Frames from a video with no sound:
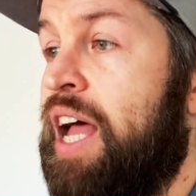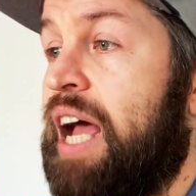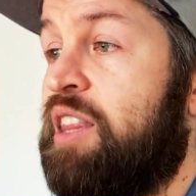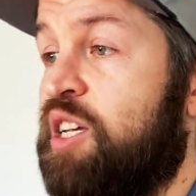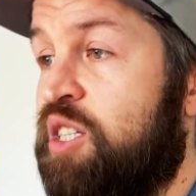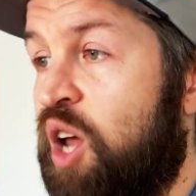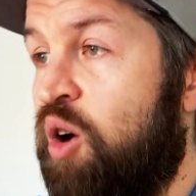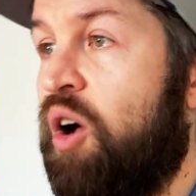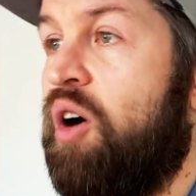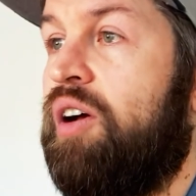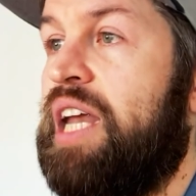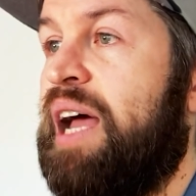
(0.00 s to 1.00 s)
And there's no
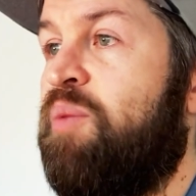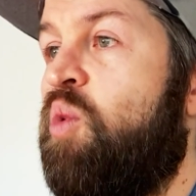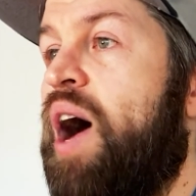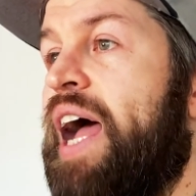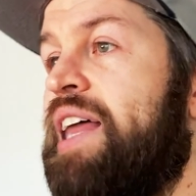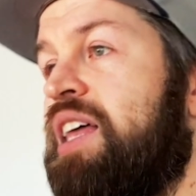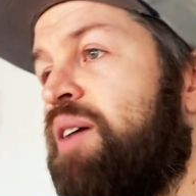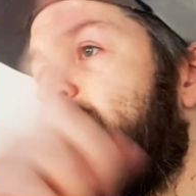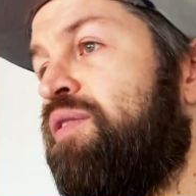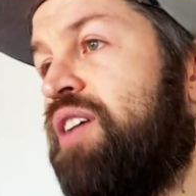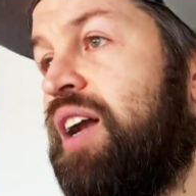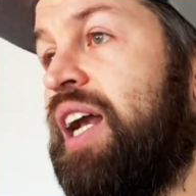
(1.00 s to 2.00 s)
goddamn way that I'm
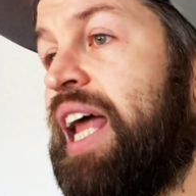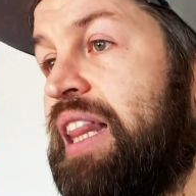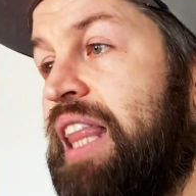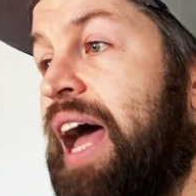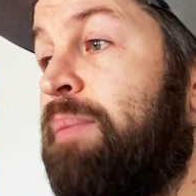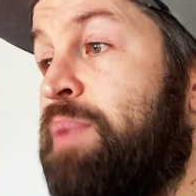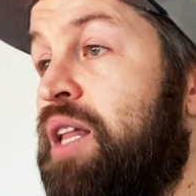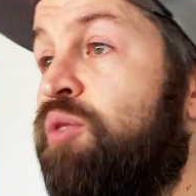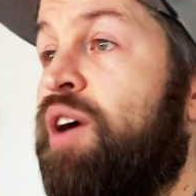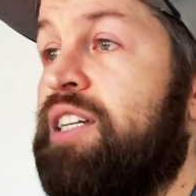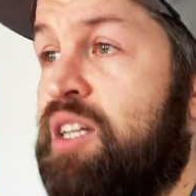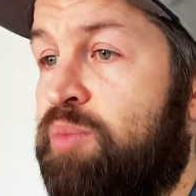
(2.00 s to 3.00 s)
ever going to let that be the
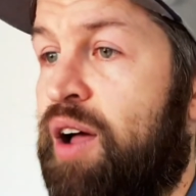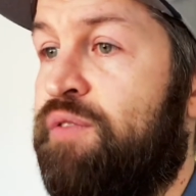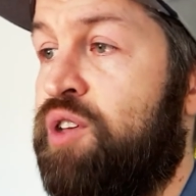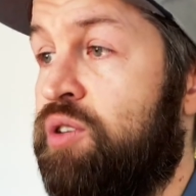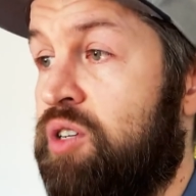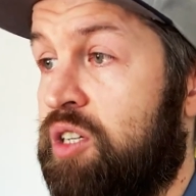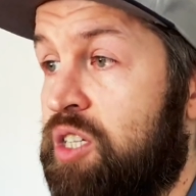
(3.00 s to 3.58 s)
rest of my future.